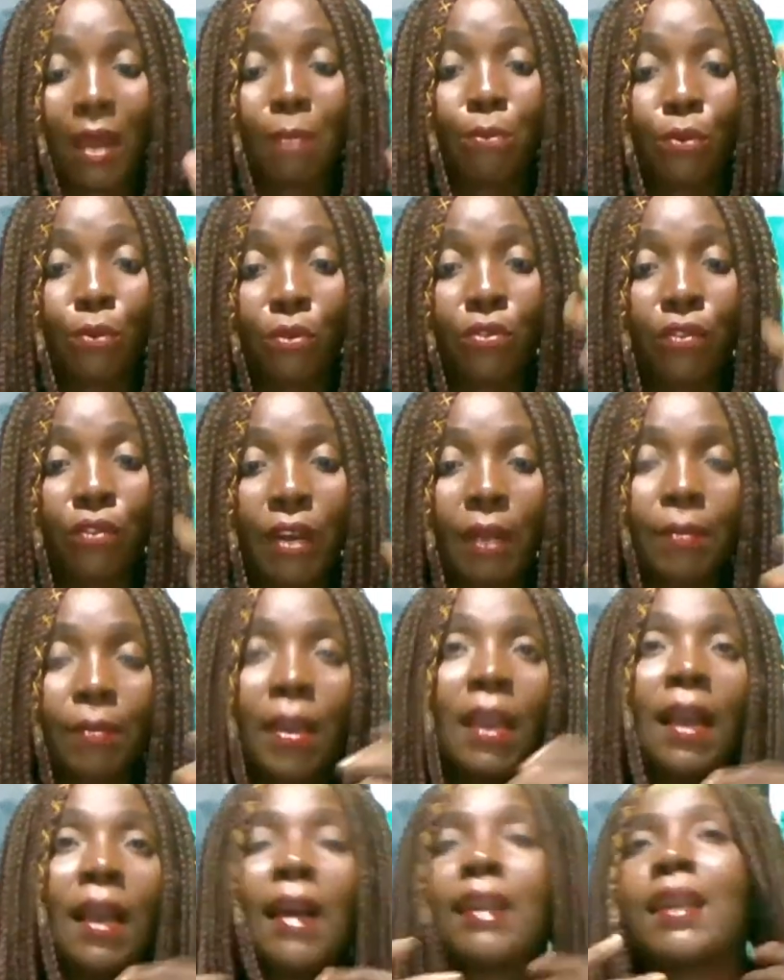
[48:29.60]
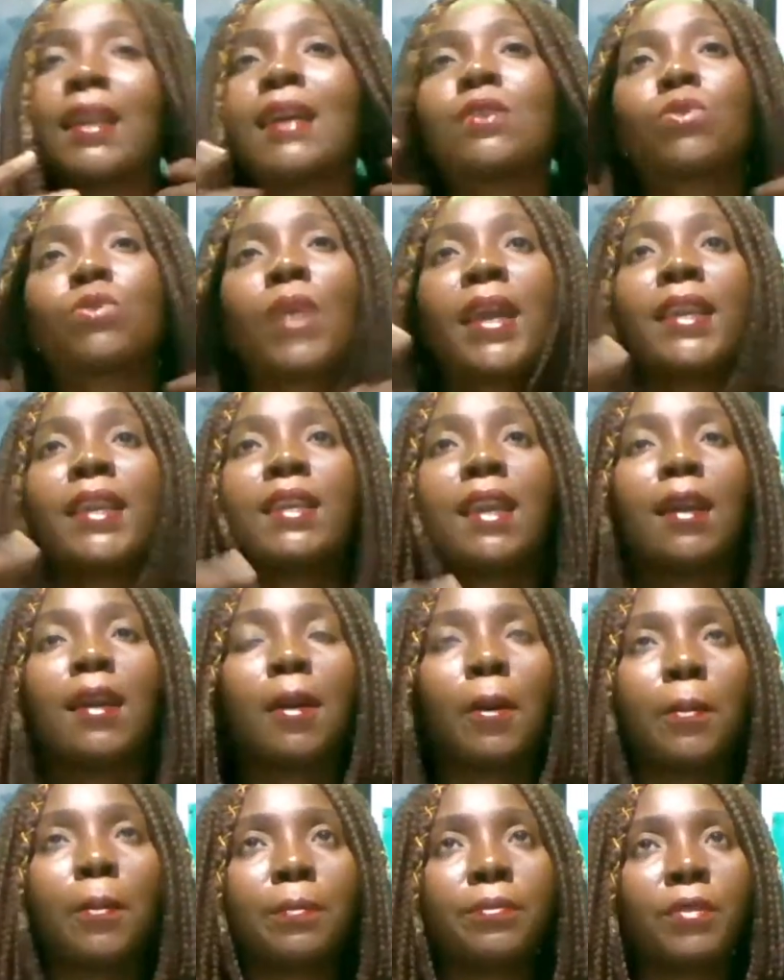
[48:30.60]
are programmed. And that's why
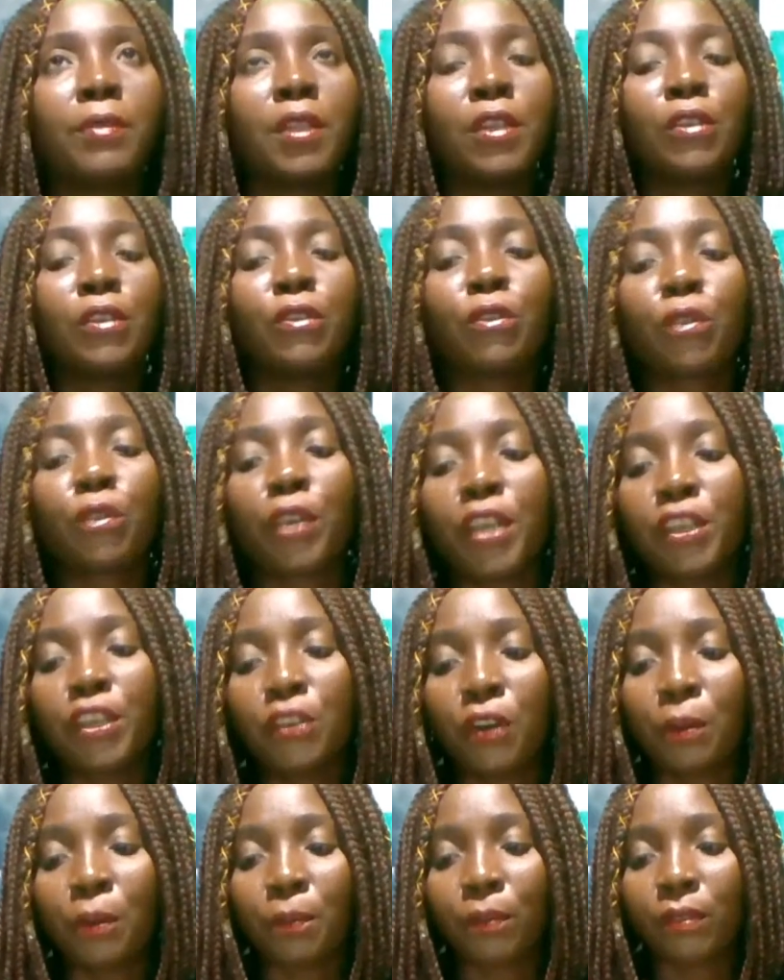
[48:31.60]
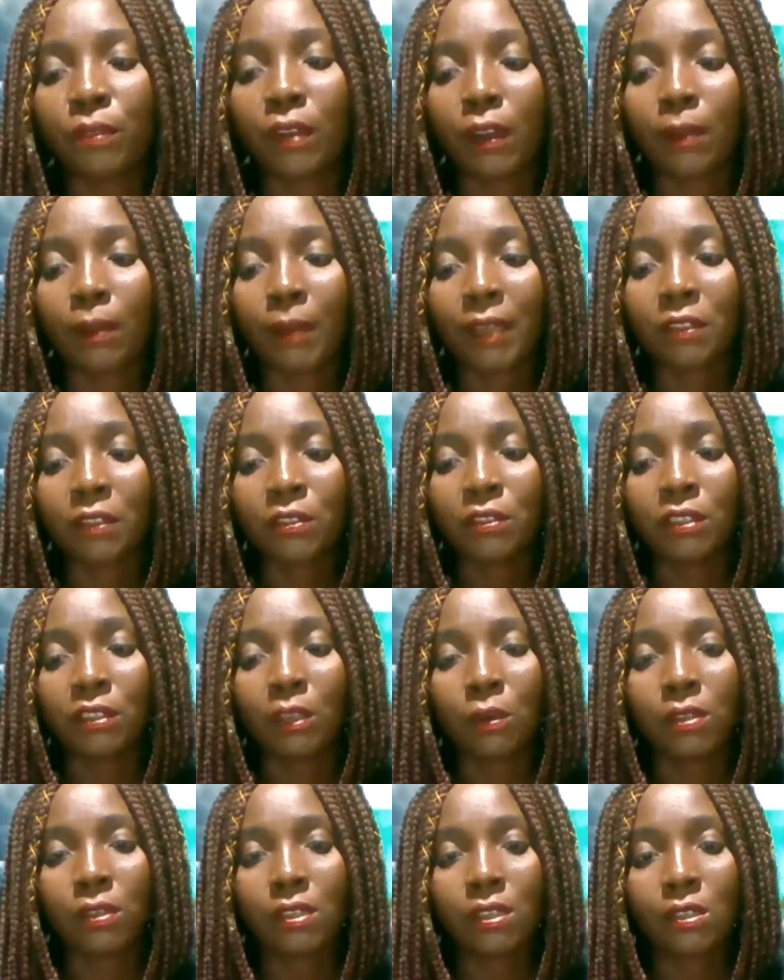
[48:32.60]
growing up, I don't know,
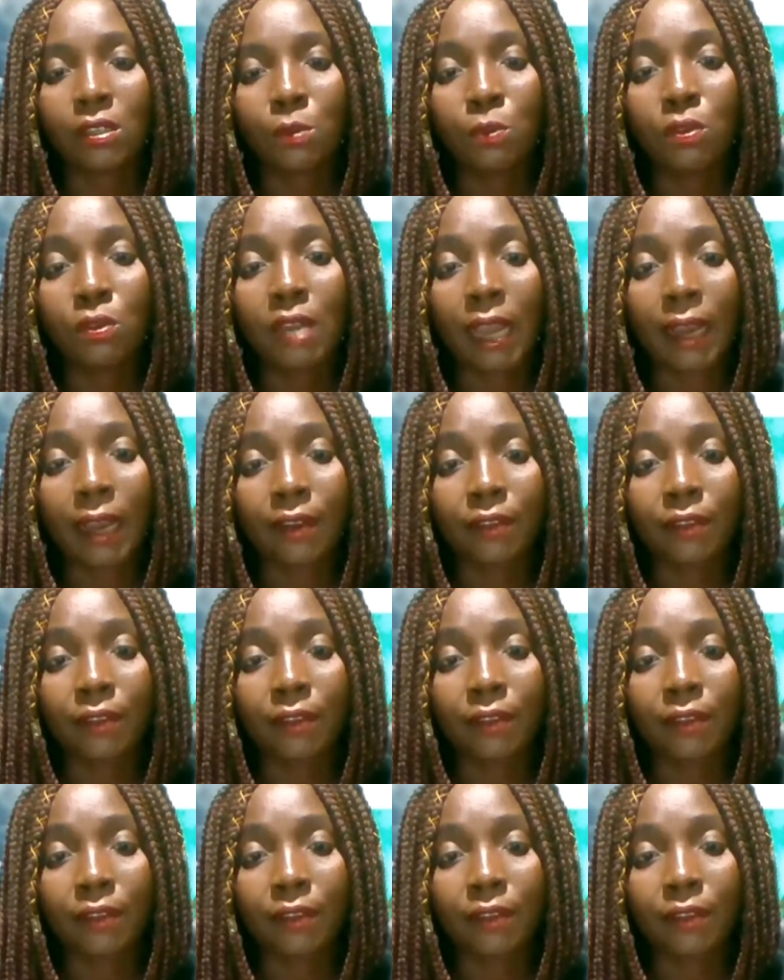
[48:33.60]
there was this book I